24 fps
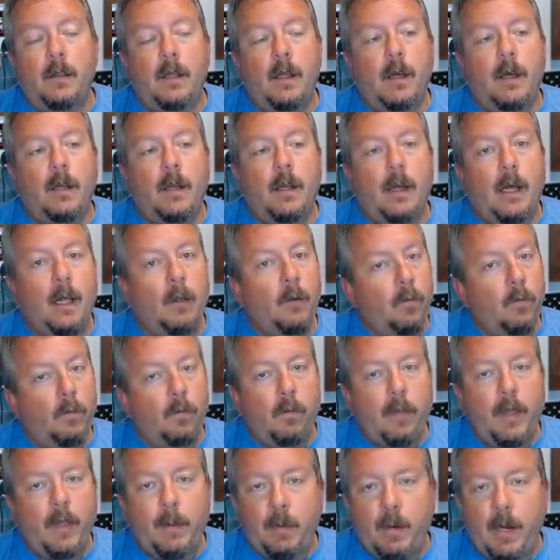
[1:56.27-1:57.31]

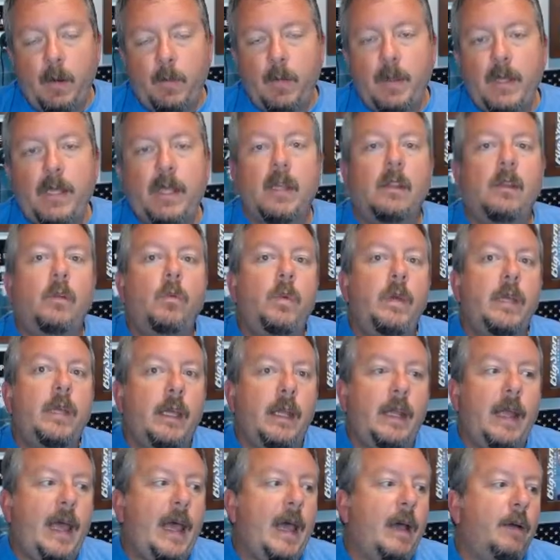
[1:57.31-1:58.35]
not Labor Day weekend, the
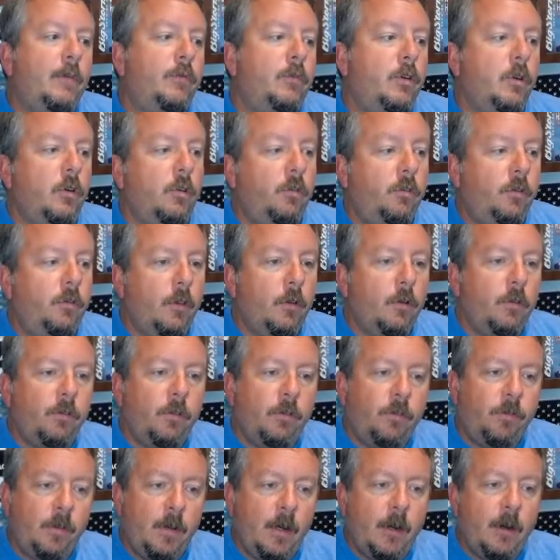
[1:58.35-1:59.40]
weekend after. So there's
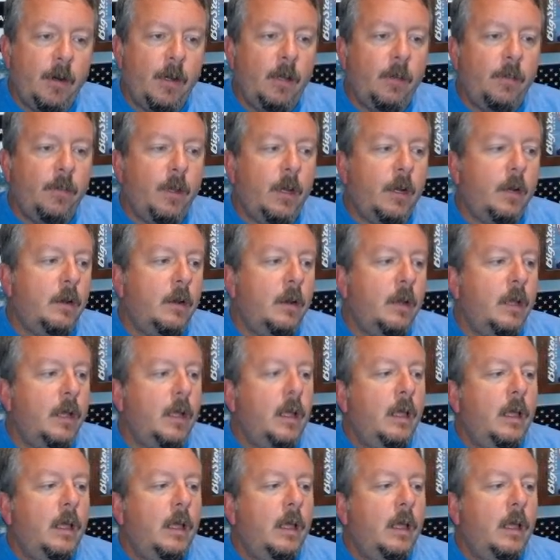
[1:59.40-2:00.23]
a scenario there.